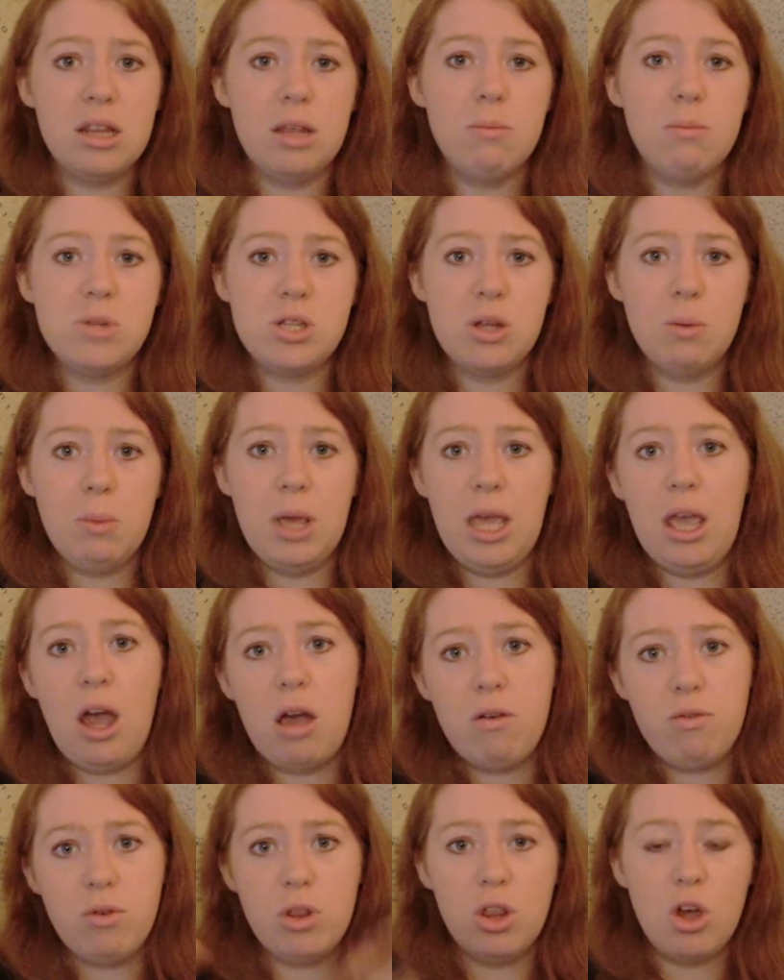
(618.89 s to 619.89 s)
them to me
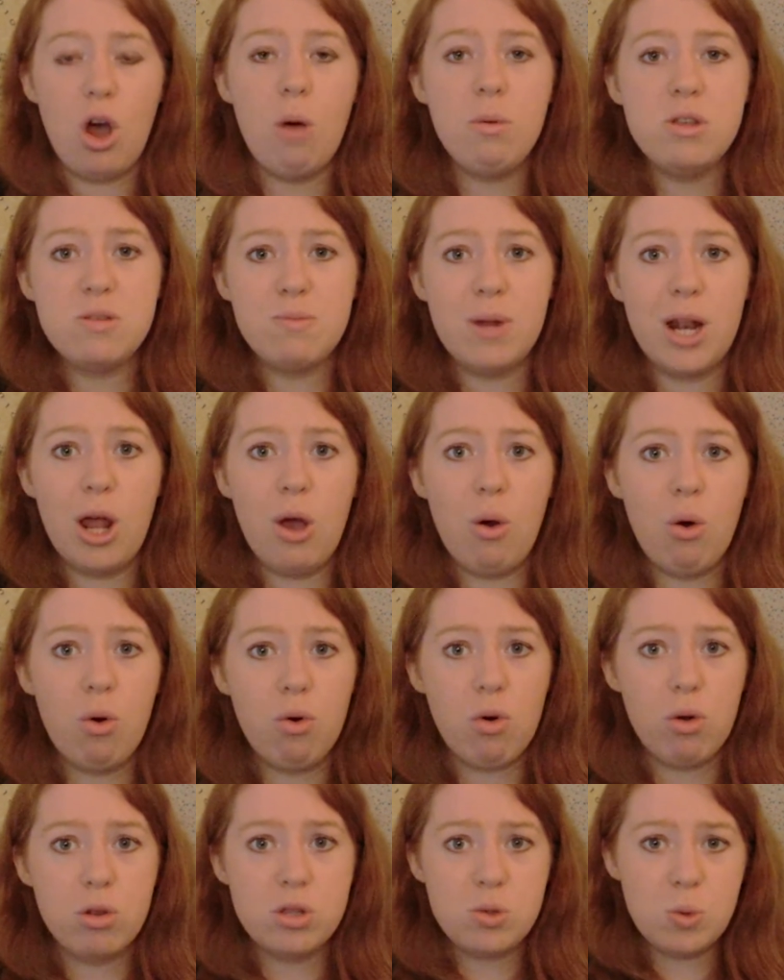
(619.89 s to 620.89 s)
either in the comments below
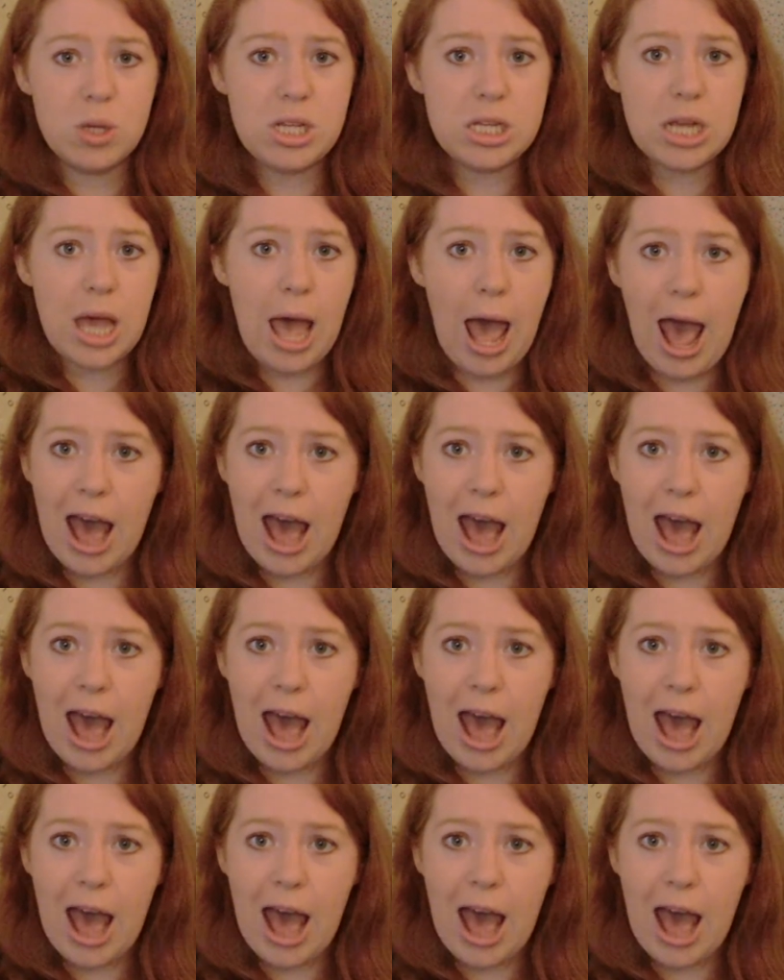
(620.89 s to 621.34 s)
or on Twitter